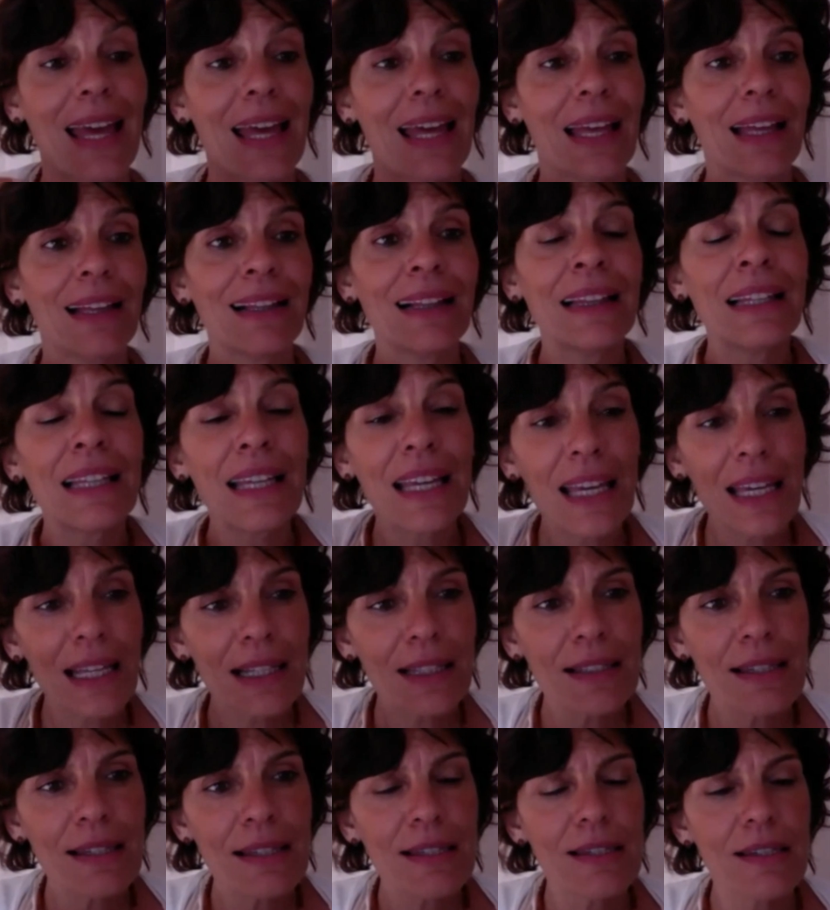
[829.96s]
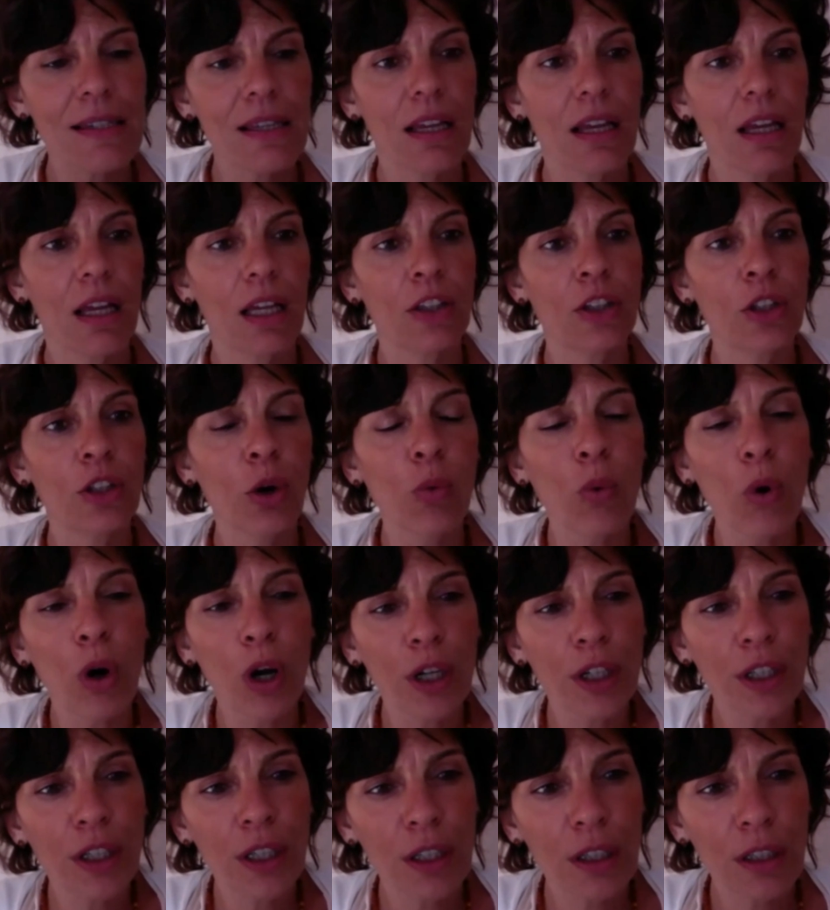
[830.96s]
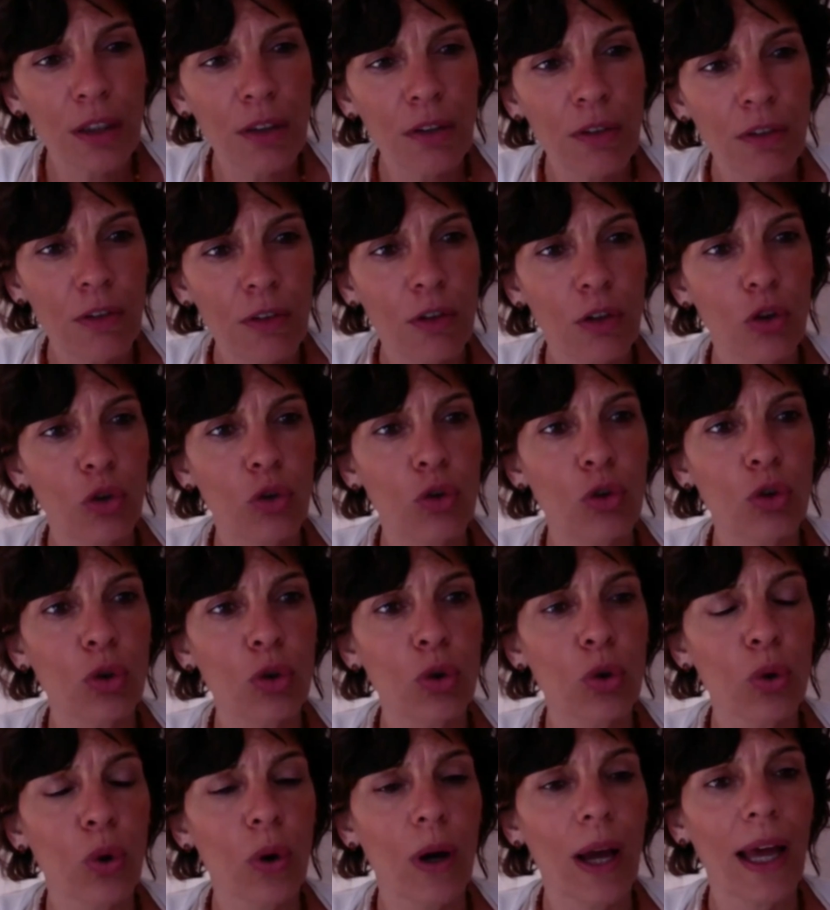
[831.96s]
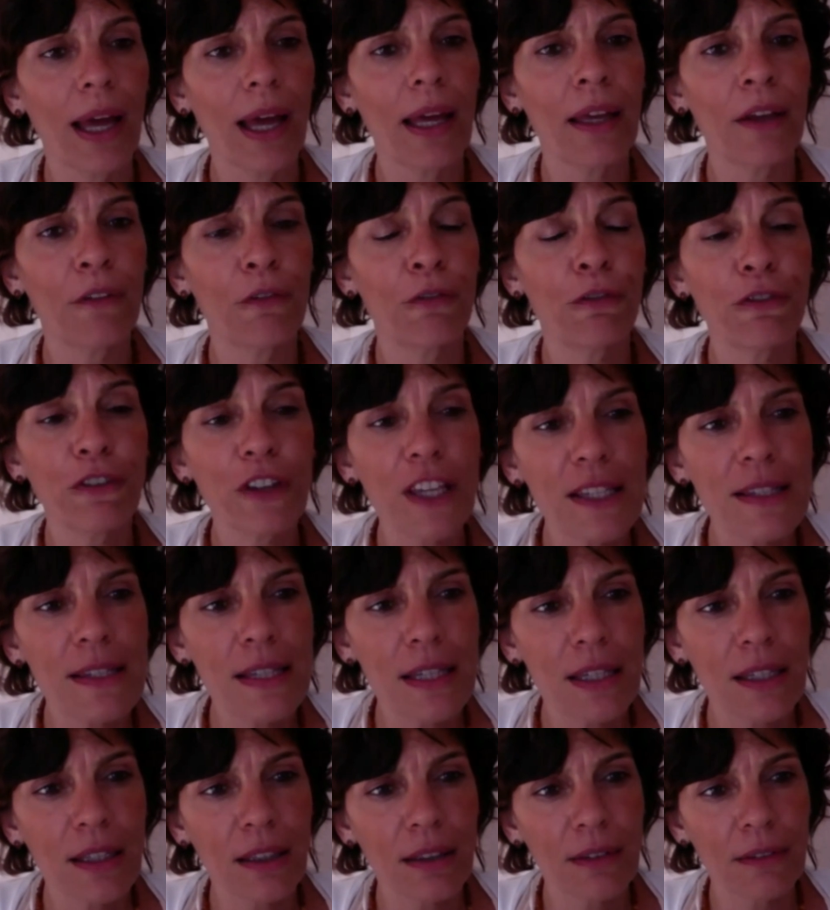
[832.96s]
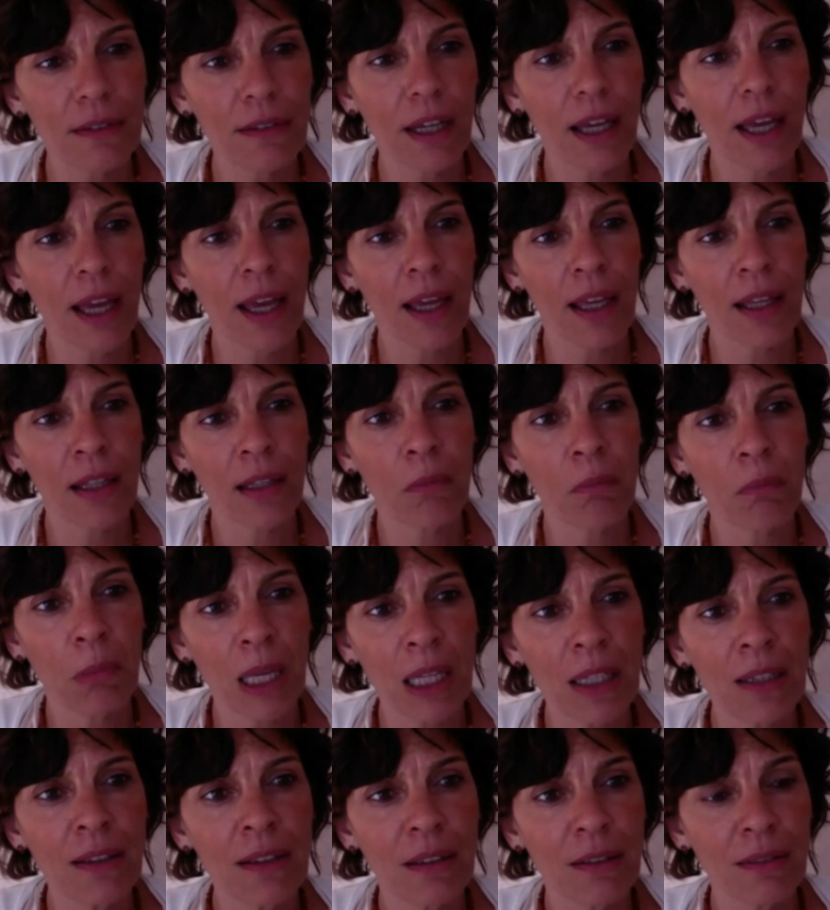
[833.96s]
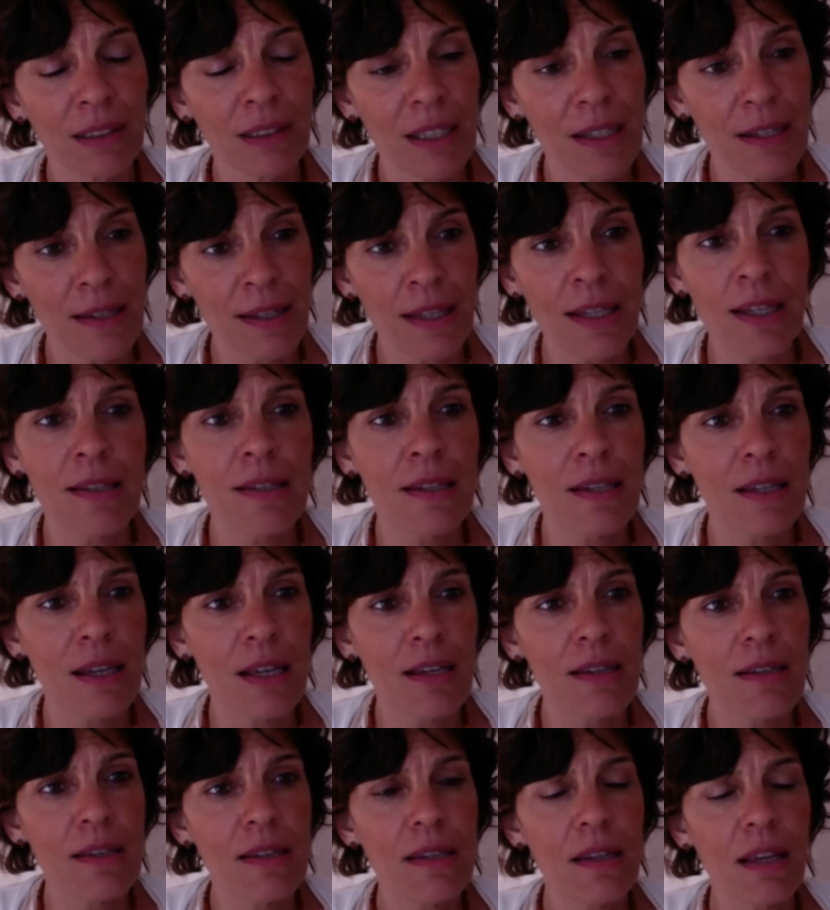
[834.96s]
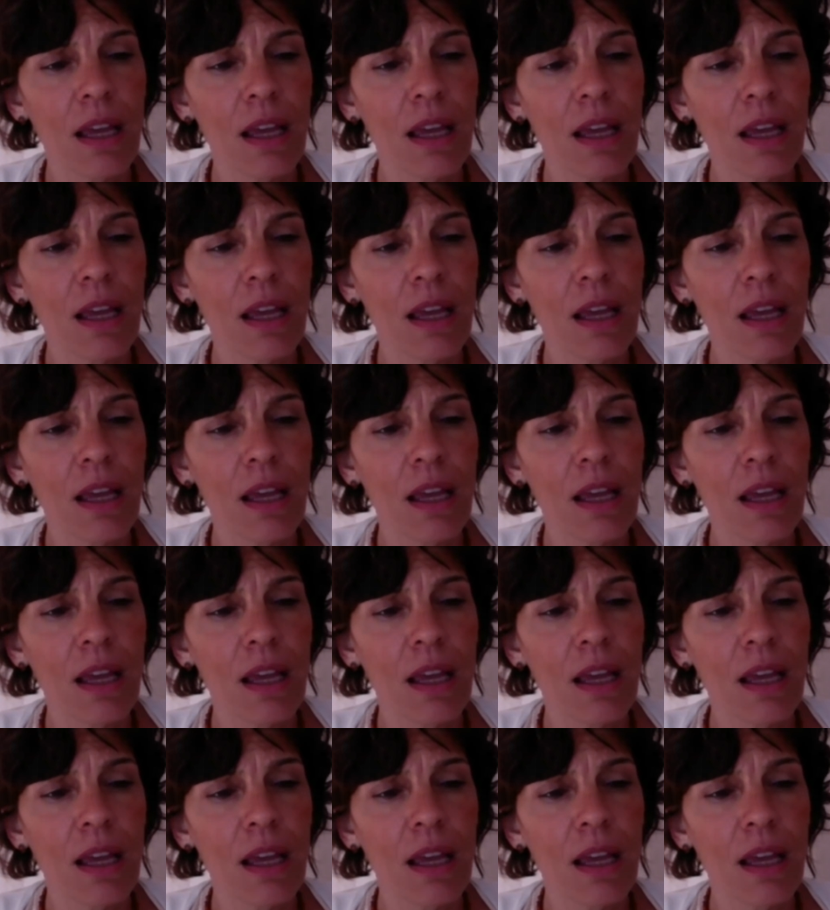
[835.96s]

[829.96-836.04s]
leads the workers to physical and mental diseases